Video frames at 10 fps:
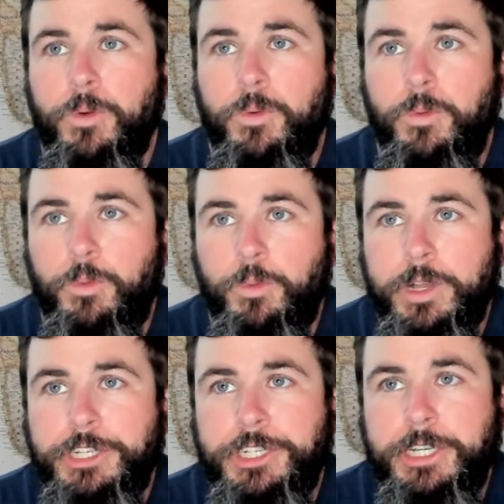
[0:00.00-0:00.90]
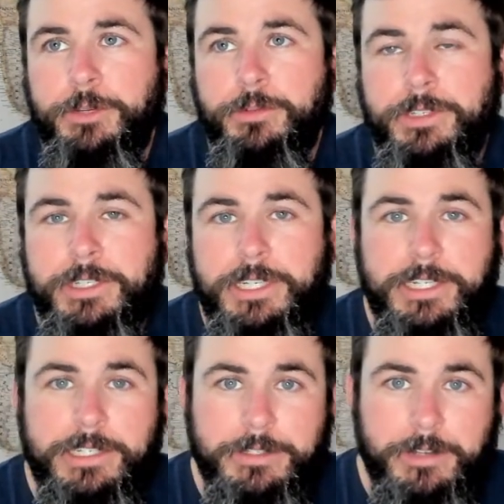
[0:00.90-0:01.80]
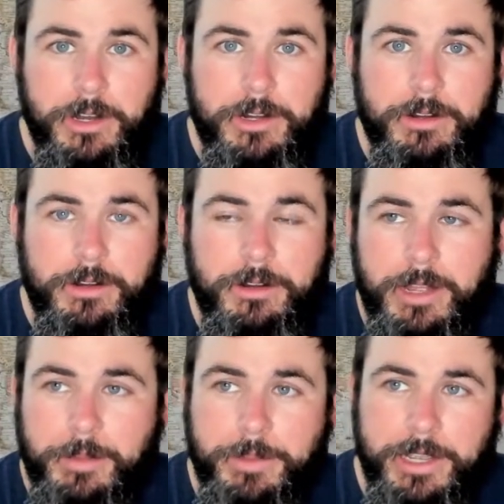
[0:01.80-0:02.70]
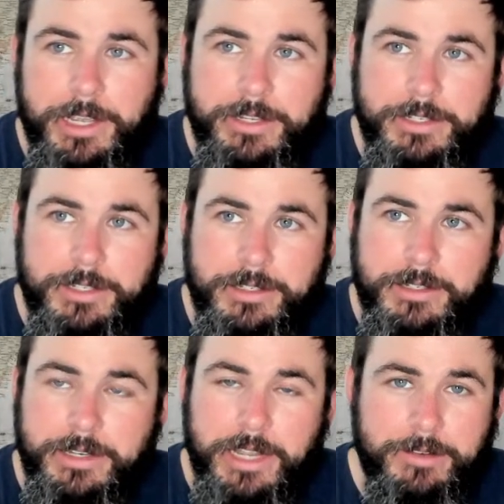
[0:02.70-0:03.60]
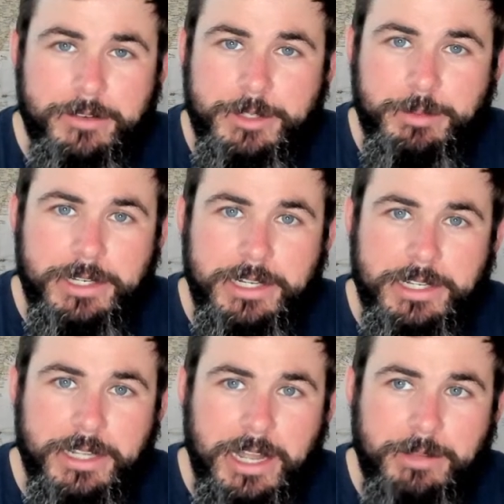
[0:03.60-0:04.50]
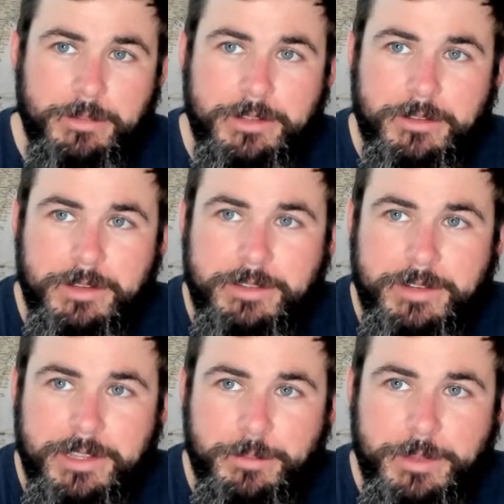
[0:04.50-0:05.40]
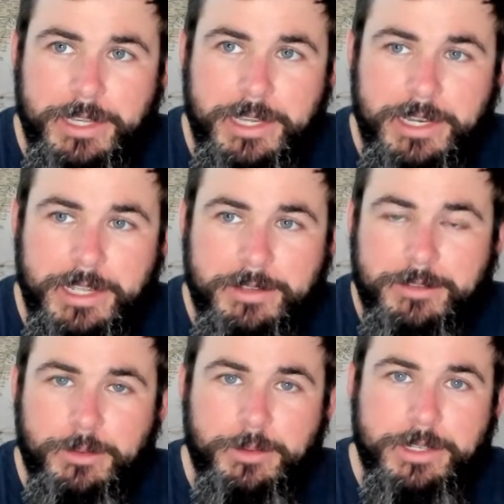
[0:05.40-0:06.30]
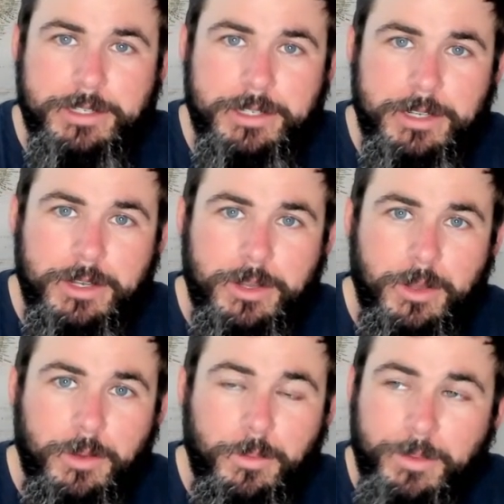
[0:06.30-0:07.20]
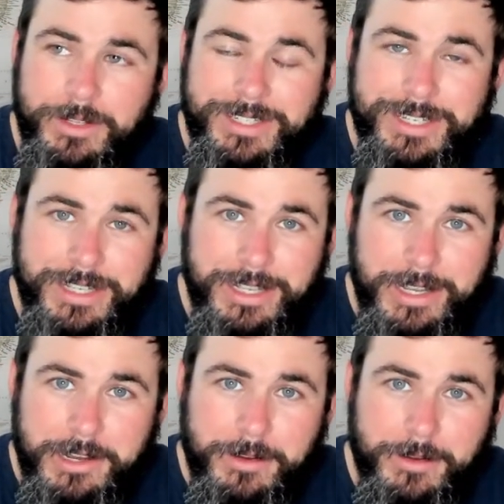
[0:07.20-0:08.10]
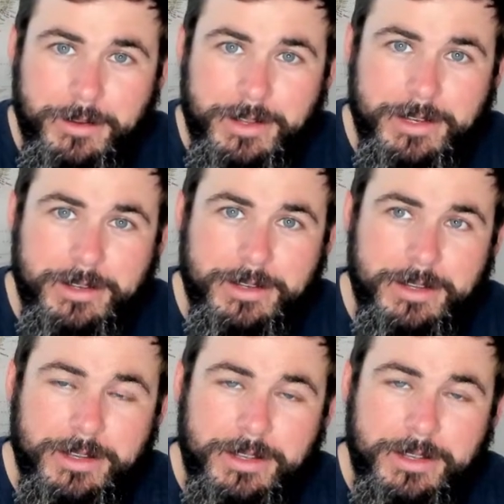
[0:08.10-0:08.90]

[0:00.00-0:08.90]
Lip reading: wish he would see his daughter. I mean, he just never spent any time with her. Even in the beginning, it was always once a year, and